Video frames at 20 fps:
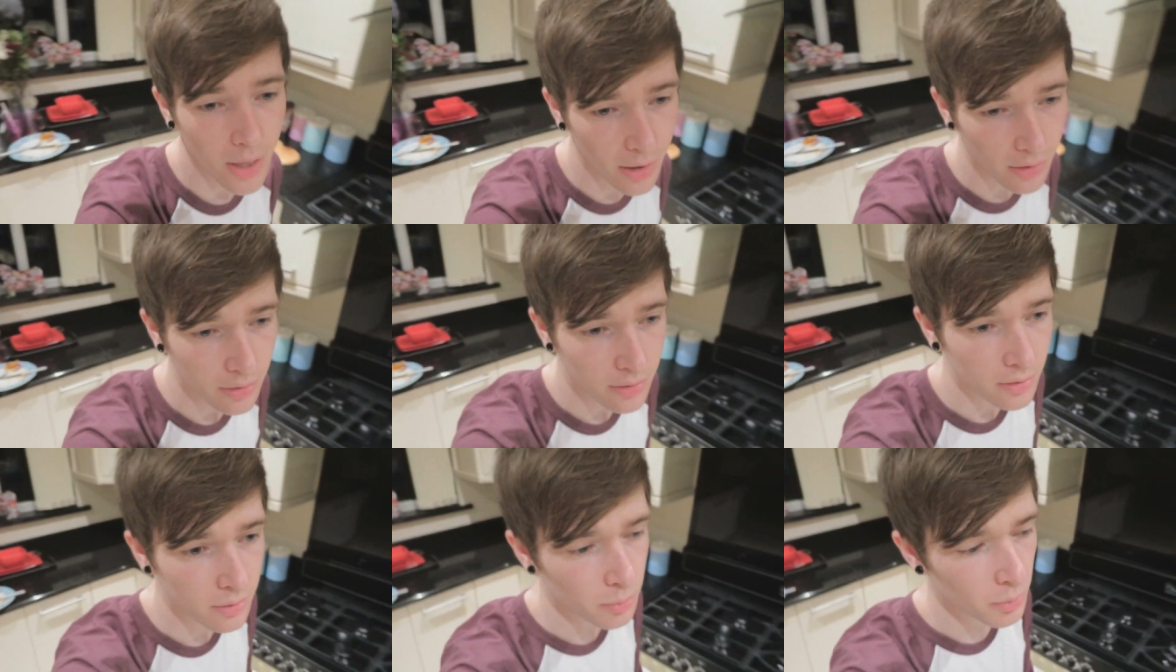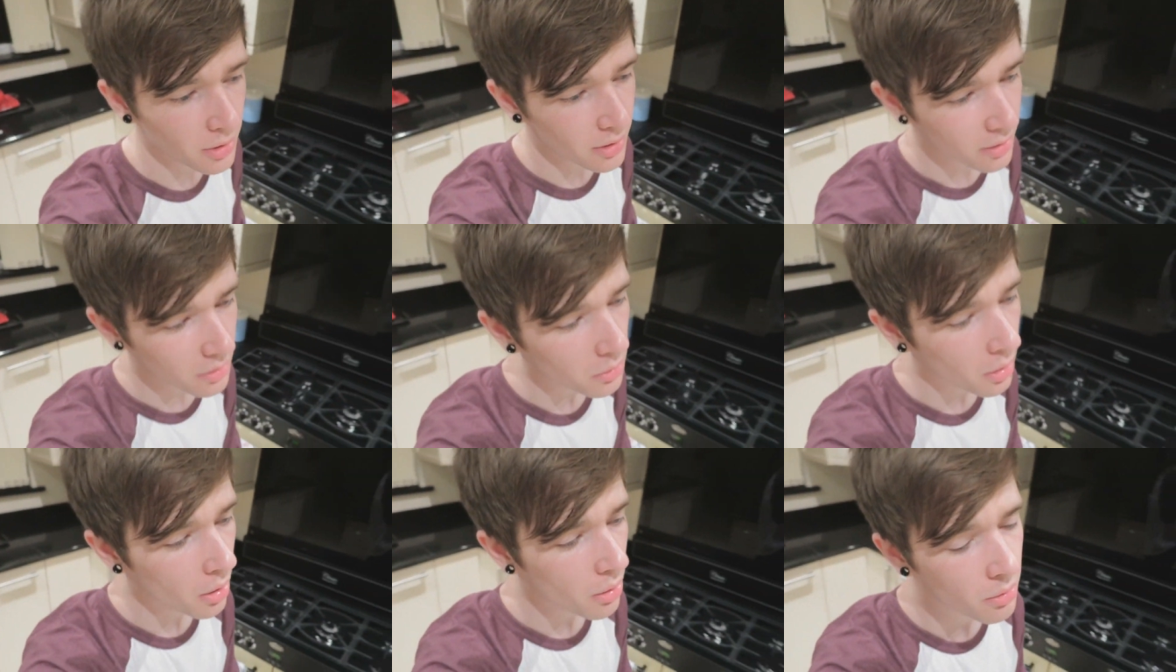Yes, we
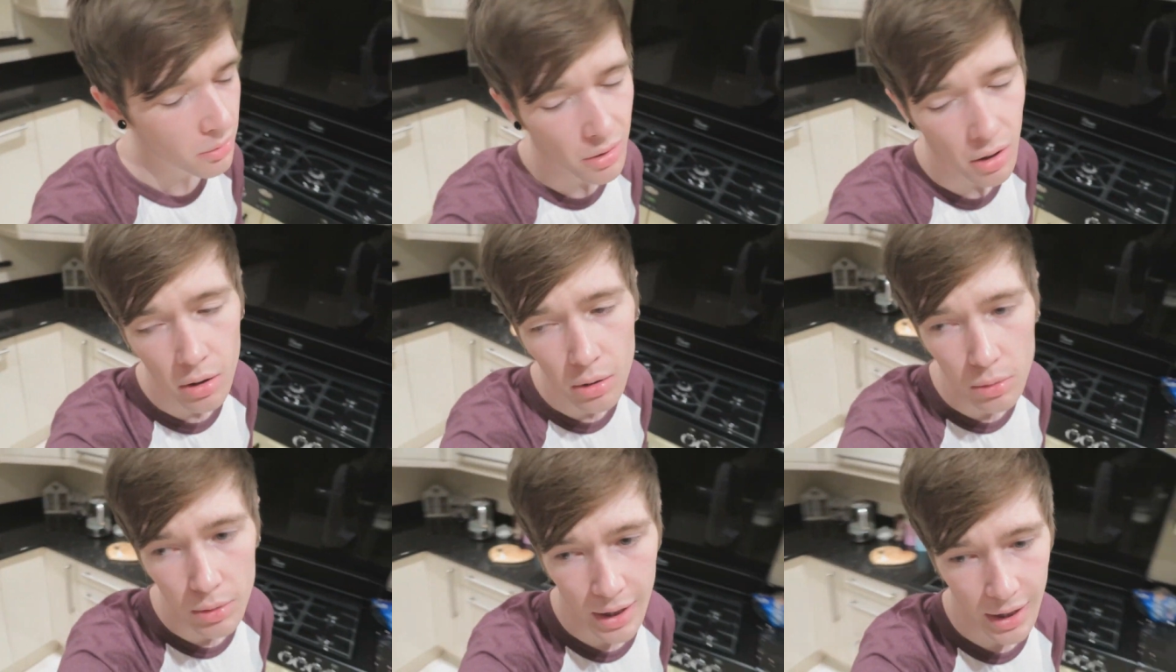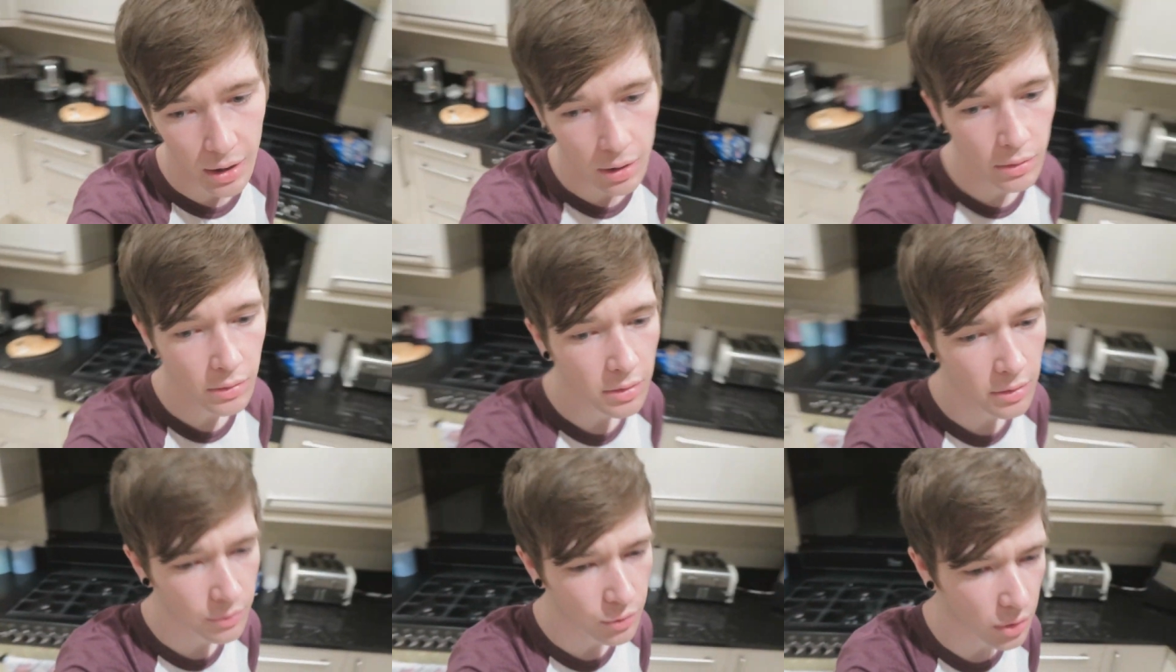still own the old
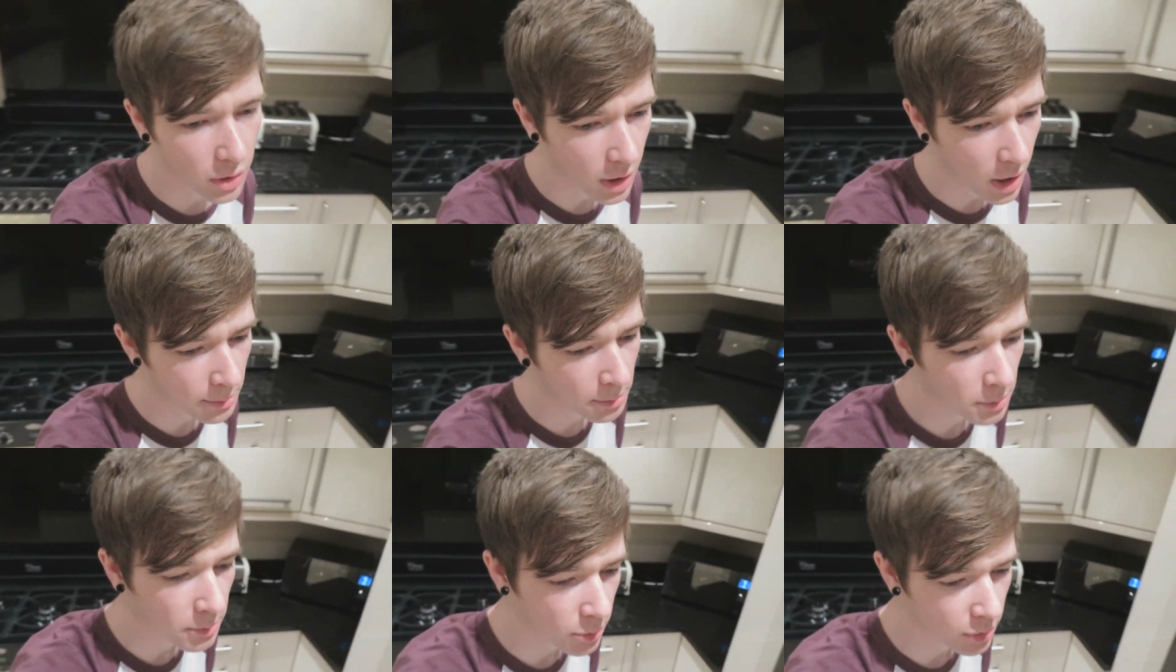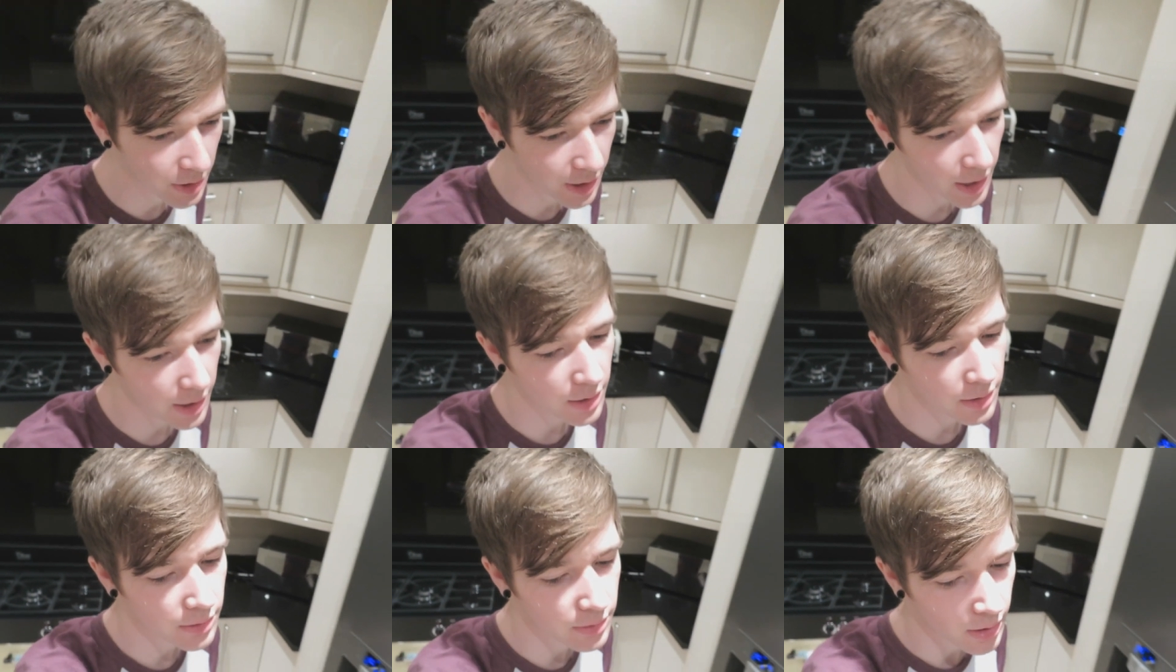house for a couple more
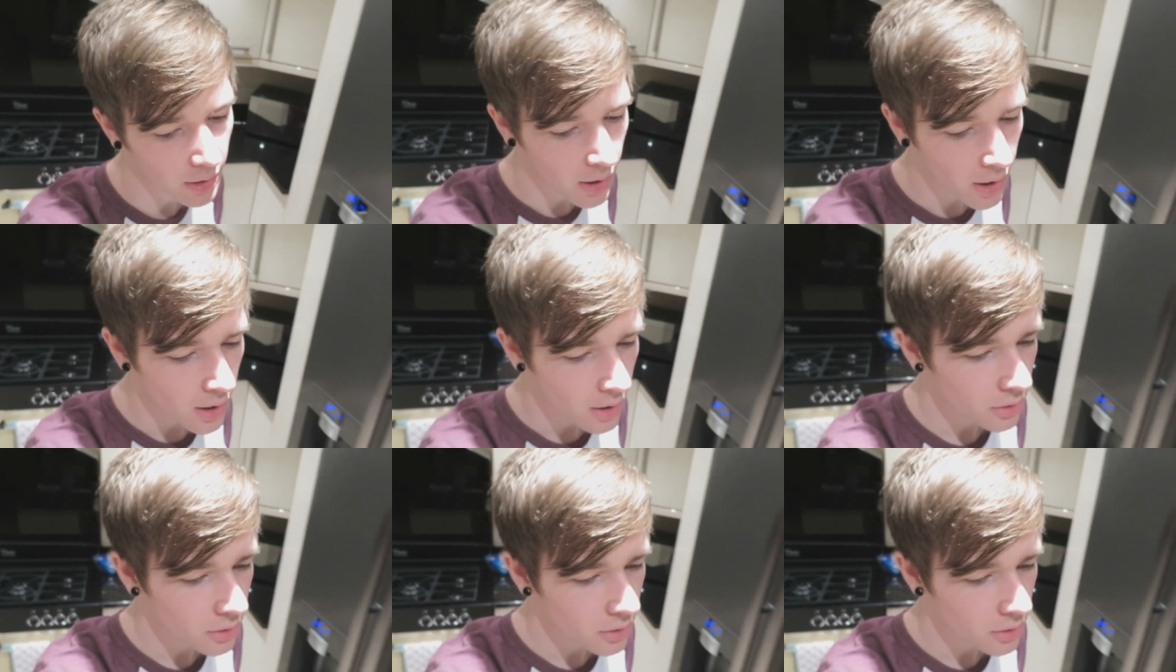days